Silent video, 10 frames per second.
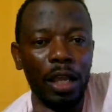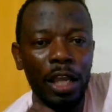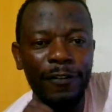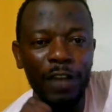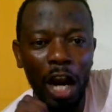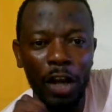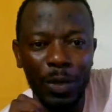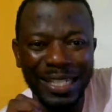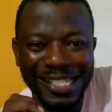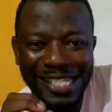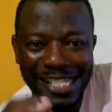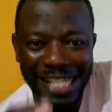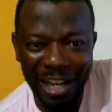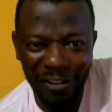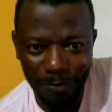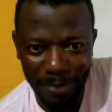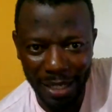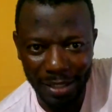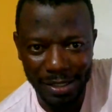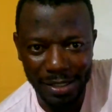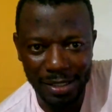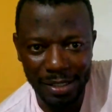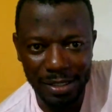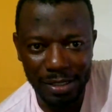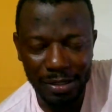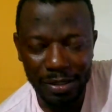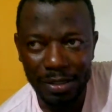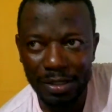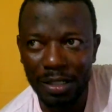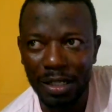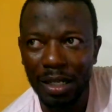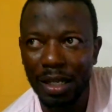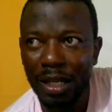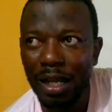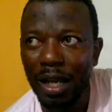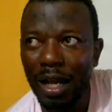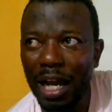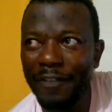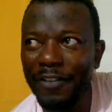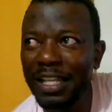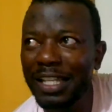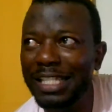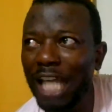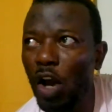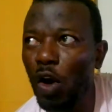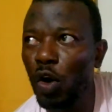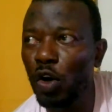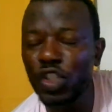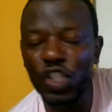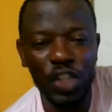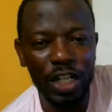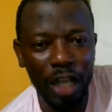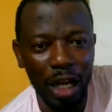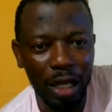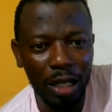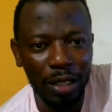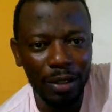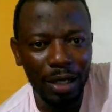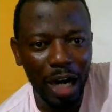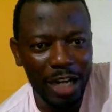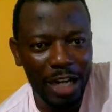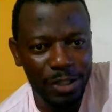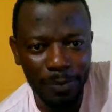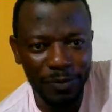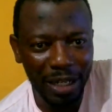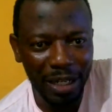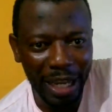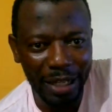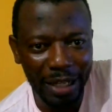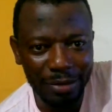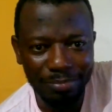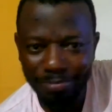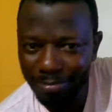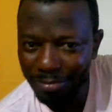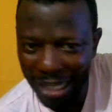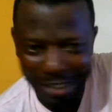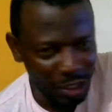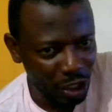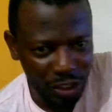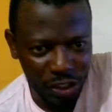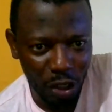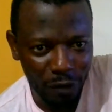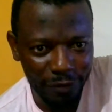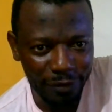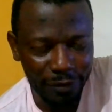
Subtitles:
If you are doing self-paced, I think it's $100 or something like that. That's your stuff.